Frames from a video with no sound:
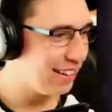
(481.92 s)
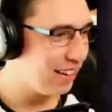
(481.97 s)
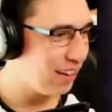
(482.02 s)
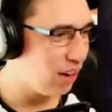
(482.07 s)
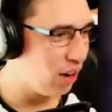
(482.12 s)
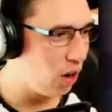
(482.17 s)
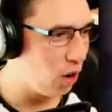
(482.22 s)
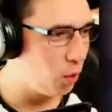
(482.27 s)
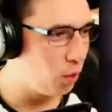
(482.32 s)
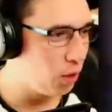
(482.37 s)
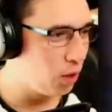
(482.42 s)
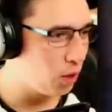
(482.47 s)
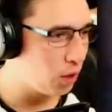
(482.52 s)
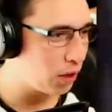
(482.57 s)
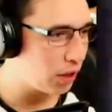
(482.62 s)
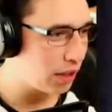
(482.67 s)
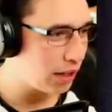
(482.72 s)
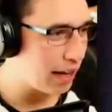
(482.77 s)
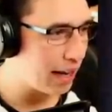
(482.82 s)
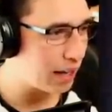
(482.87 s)
Oh,
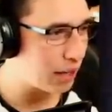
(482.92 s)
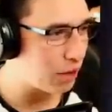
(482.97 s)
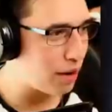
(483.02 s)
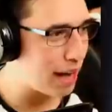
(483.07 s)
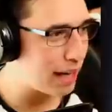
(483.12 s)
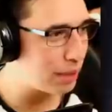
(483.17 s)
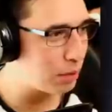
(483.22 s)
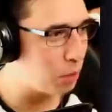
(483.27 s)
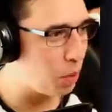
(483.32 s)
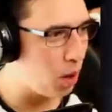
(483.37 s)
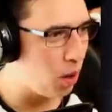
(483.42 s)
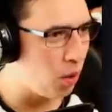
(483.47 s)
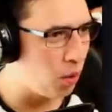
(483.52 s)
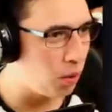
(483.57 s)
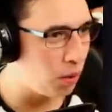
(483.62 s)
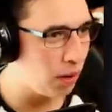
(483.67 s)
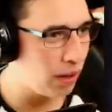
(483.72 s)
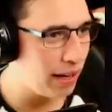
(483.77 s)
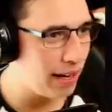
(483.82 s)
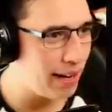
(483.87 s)
look! A cracked wall,
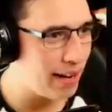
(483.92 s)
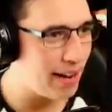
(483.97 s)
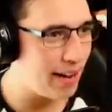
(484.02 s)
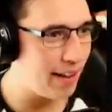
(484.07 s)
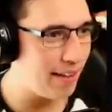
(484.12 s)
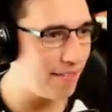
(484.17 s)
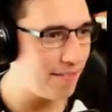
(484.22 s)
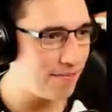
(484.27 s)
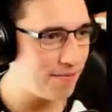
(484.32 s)
innit?